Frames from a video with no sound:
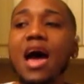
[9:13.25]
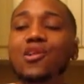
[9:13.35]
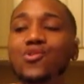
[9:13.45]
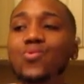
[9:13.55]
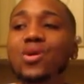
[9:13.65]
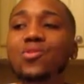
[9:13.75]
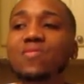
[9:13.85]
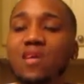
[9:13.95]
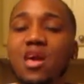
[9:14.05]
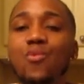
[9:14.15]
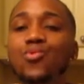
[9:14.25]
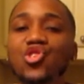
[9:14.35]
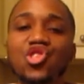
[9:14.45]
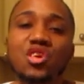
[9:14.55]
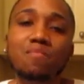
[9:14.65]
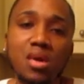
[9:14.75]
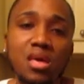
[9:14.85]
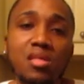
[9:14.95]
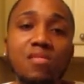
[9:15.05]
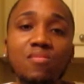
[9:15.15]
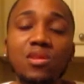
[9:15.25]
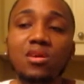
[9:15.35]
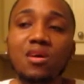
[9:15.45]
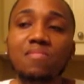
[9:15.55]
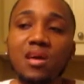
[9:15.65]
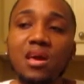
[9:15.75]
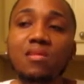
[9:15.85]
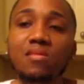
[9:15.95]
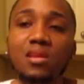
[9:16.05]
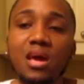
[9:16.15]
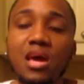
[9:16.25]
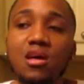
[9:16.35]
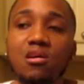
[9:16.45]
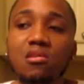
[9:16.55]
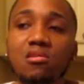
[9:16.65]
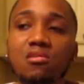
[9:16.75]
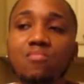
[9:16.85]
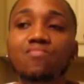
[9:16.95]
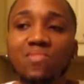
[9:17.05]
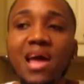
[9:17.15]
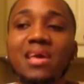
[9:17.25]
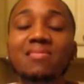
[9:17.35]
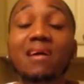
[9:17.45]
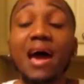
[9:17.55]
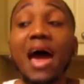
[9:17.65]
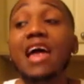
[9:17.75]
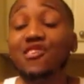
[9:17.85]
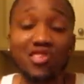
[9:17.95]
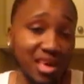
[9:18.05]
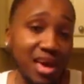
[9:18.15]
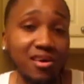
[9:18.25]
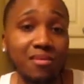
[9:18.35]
i do understand what she means when it comes down to that um that is a high that you can't